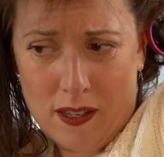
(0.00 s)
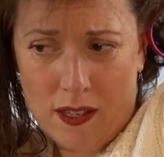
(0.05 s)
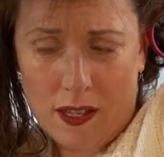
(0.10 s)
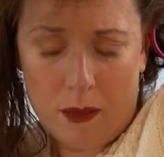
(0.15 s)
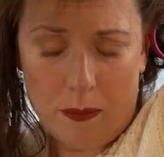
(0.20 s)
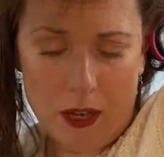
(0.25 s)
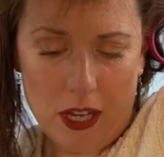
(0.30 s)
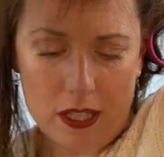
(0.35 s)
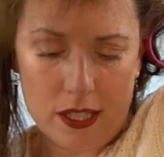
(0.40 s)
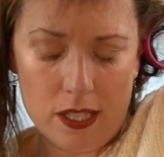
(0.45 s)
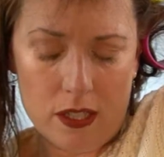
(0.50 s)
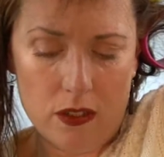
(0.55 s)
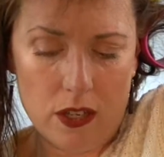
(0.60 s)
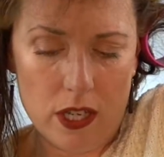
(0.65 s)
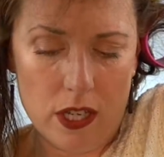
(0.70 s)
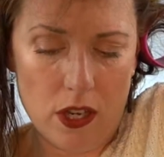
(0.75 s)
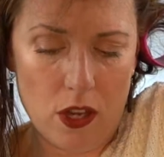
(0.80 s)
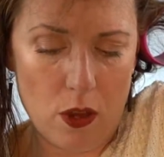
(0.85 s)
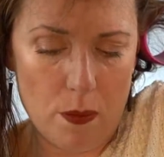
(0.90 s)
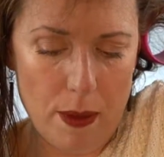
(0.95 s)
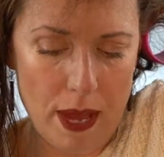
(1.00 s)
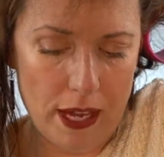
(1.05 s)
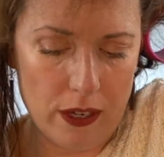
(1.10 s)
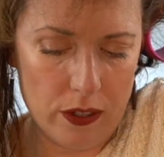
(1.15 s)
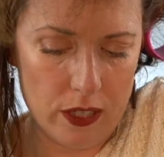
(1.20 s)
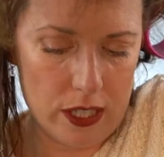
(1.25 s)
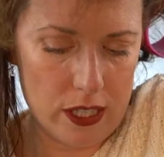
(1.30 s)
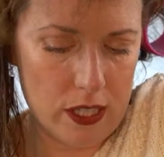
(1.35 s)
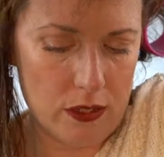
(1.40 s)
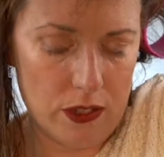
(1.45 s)
I'm also going to go
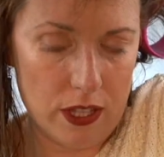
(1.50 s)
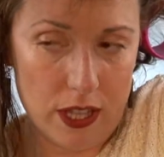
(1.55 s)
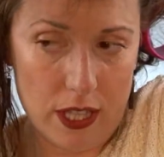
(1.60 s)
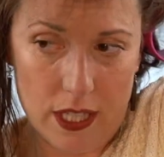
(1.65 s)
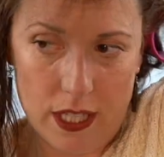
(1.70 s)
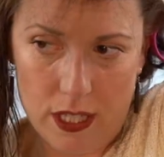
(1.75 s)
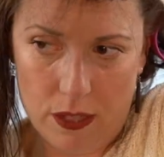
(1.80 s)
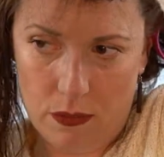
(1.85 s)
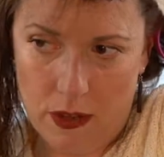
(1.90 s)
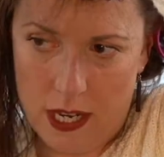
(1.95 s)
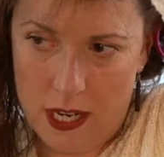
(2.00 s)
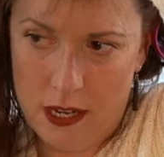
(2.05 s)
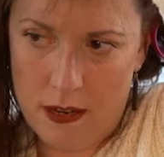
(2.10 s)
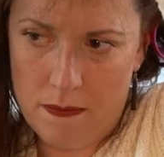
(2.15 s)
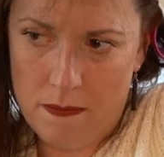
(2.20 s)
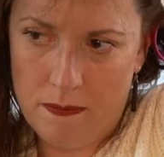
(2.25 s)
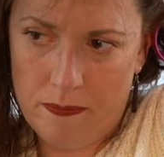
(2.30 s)
backwards with this one.